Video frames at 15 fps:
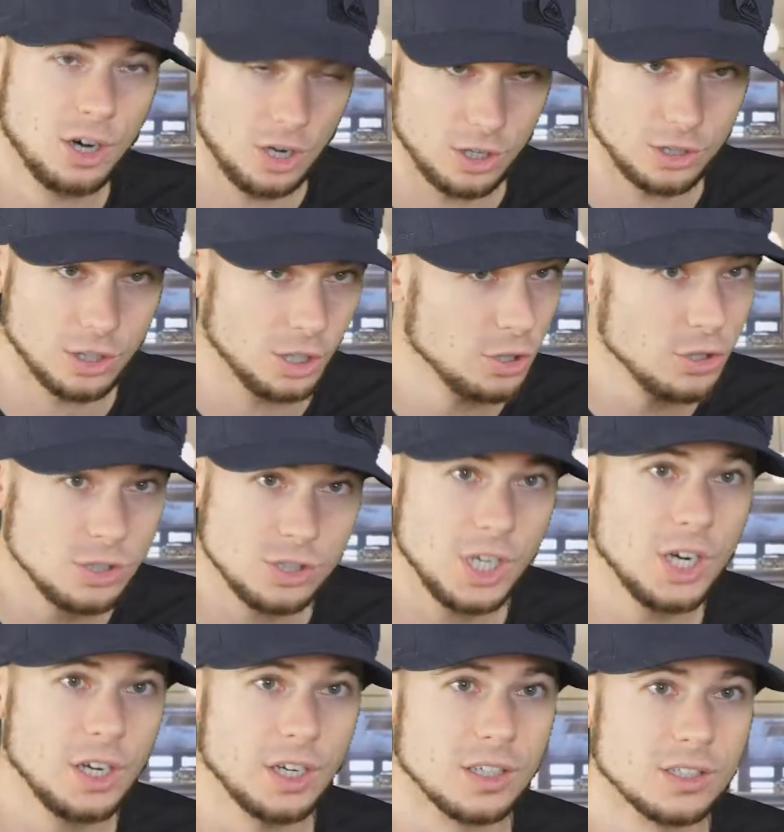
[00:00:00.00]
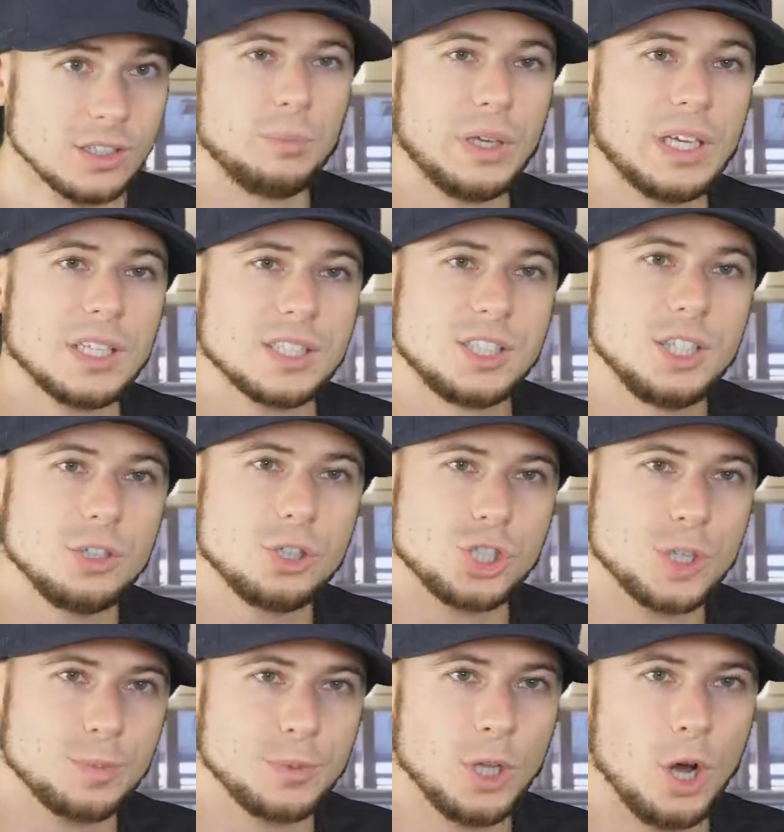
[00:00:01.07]
Are you serious? Because
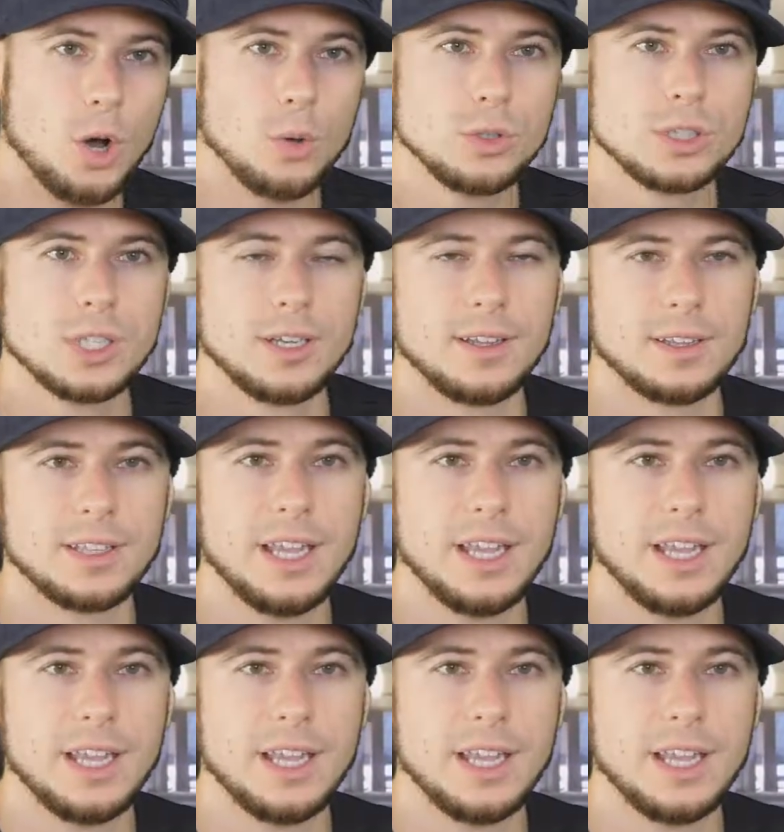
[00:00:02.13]
dealership knows